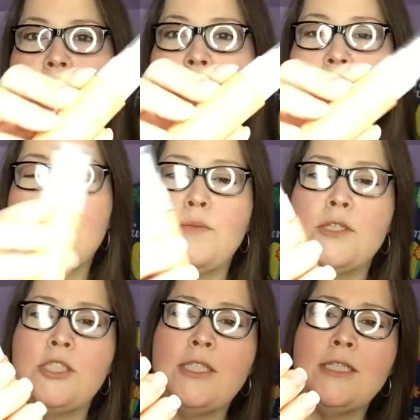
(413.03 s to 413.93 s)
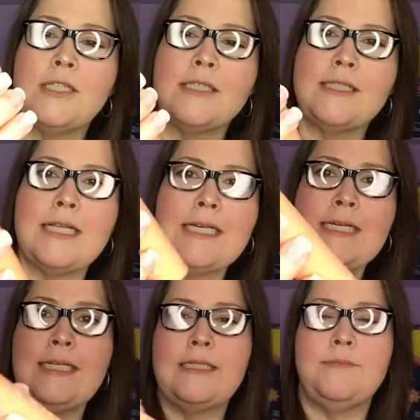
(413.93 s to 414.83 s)
And this is what she looks
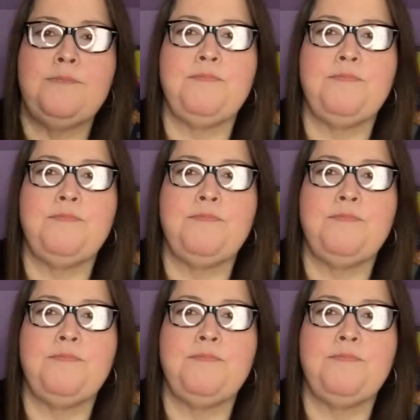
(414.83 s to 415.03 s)
like.